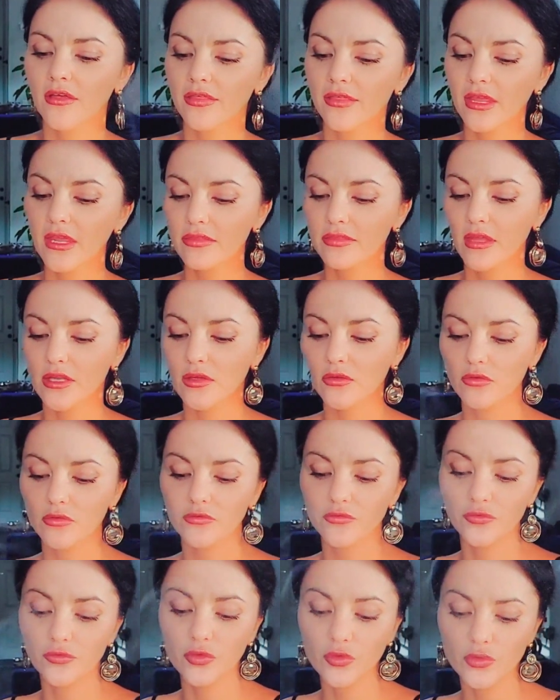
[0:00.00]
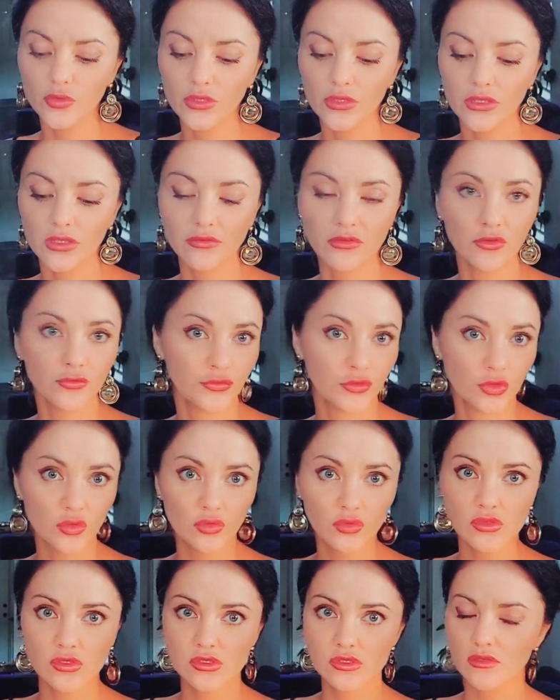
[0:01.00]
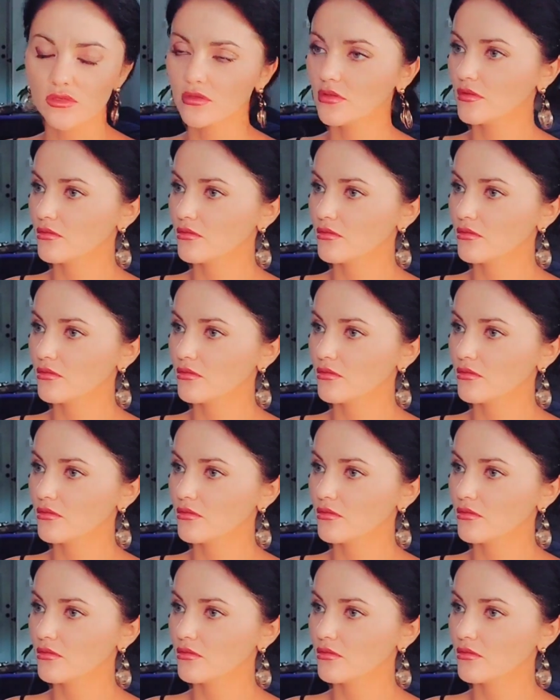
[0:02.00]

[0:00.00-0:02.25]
thing that food, even fruits,